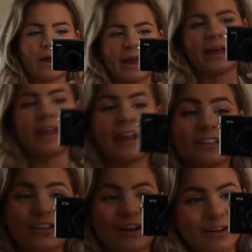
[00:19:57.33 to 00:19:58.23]
Okay,
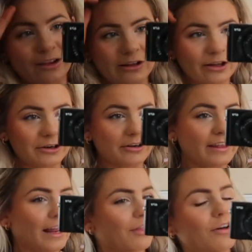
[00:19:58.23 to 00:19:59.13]
that took a lot longer
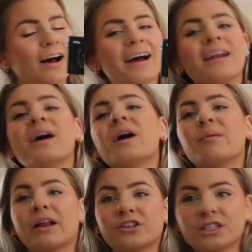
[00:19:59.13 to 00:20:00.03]
than I thought,
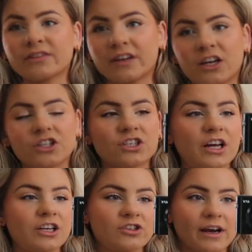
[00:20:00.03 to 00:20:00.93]
but I just finished
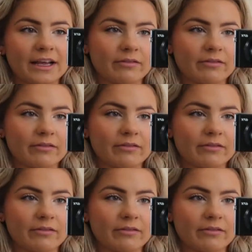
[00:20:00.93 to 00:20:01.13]
trying